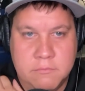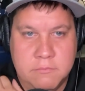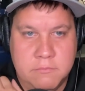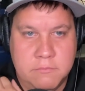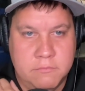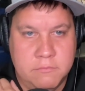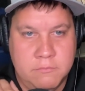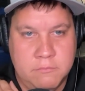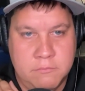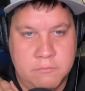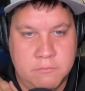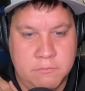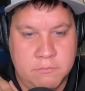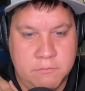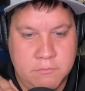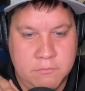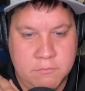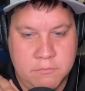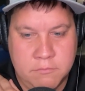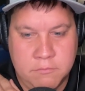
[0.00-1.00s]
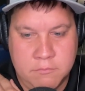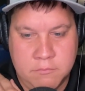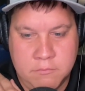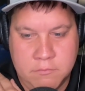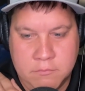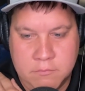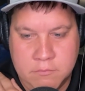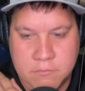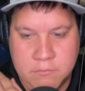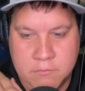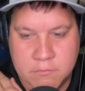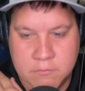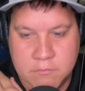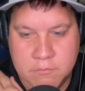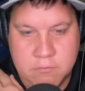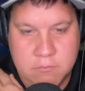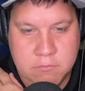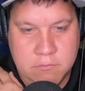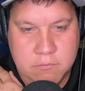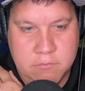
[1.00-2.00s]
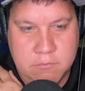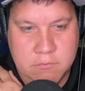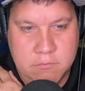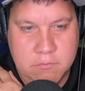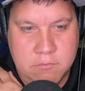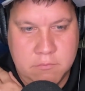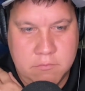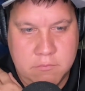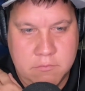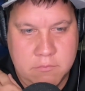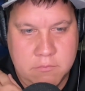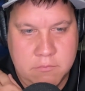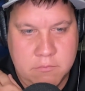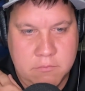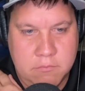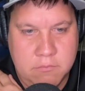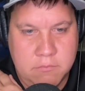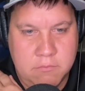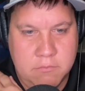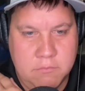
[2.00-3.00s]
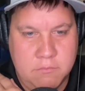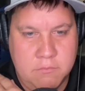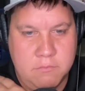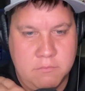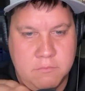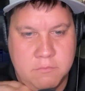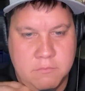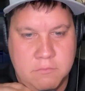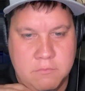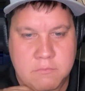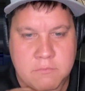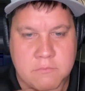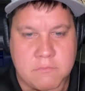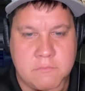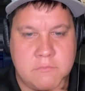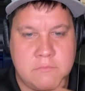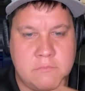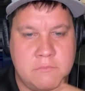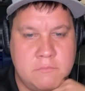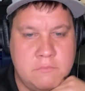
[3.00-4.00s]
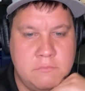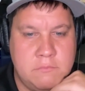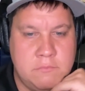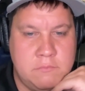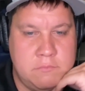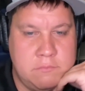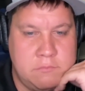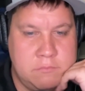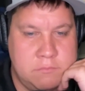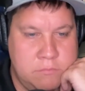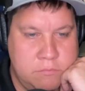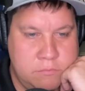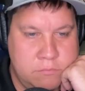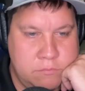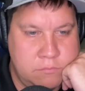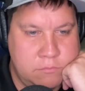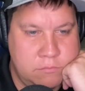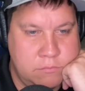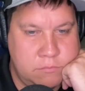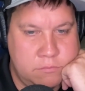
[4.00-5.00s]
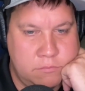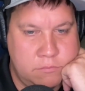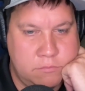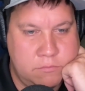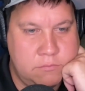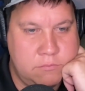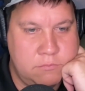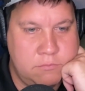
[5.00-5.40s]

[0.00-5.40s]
This person isn't speaking.